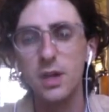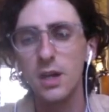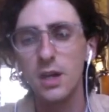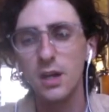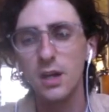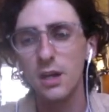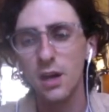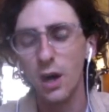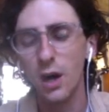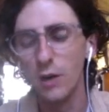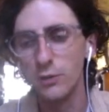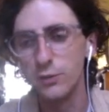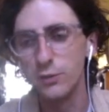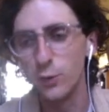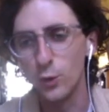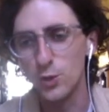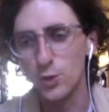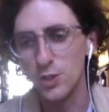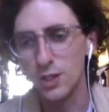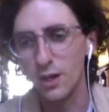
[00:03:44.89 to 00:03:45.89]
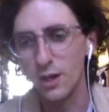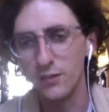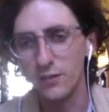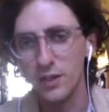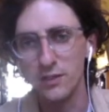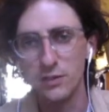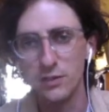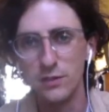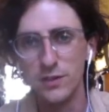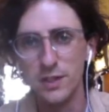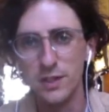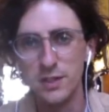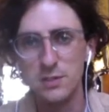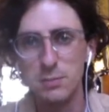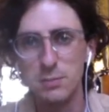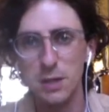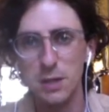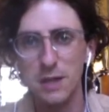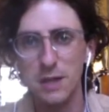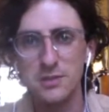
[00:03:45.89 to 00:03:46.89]
I unfortunately don't have either of these
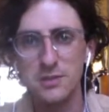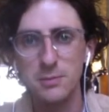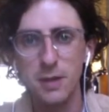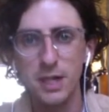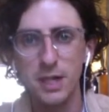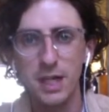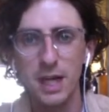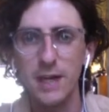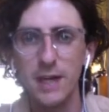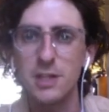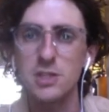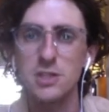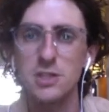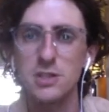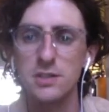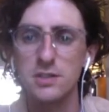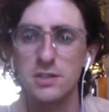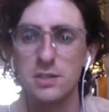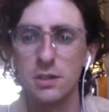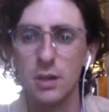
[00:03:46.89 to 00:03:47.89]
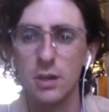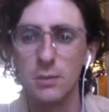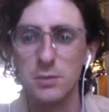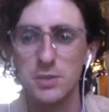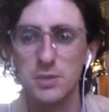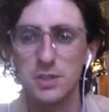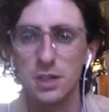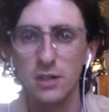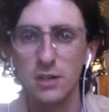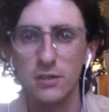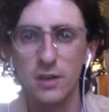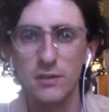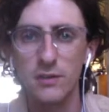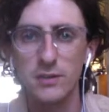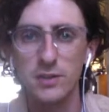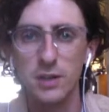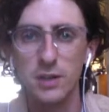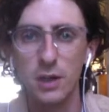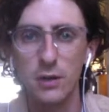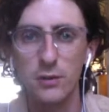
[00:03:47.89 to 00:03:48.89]
plants in my collection, so I'm just kind of having to
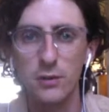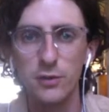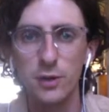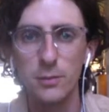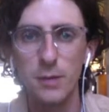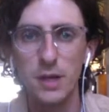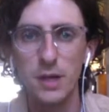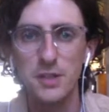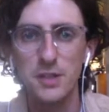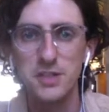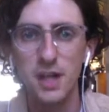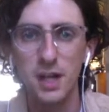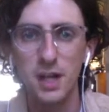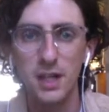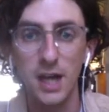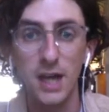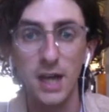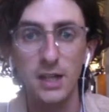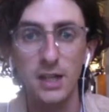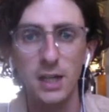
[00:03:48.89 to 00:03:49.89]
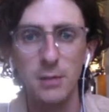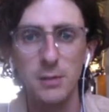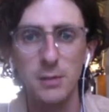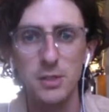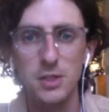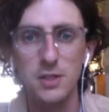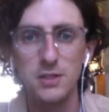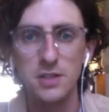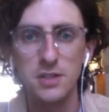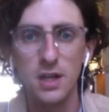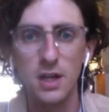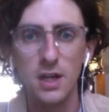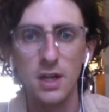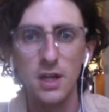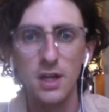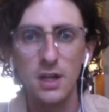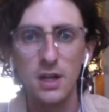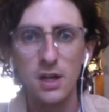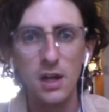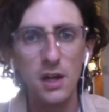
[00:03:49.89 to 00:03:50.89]
go from second-hand images.
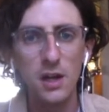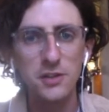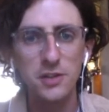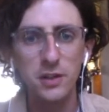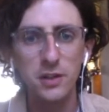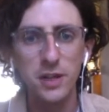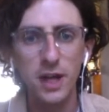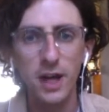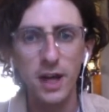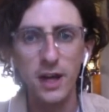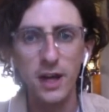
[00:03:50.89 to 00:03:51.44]
So yeah,